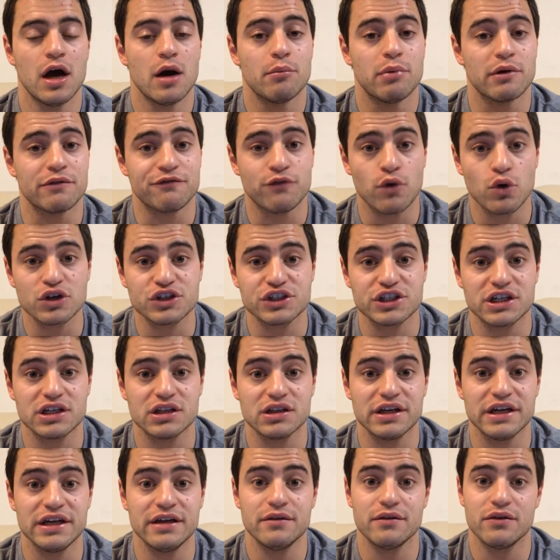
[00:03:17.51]
but
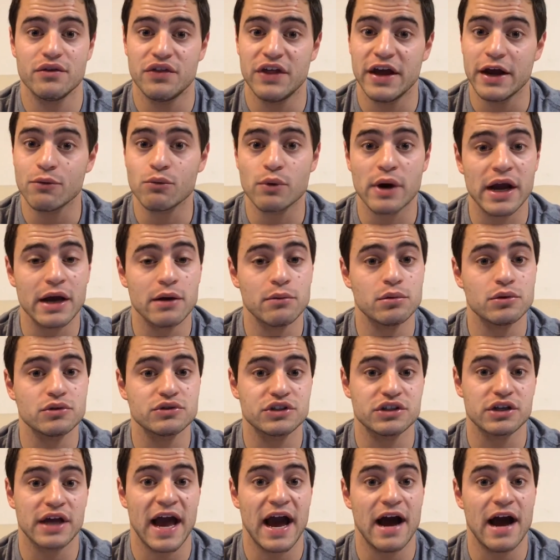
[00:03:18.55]
fortunately, they were able to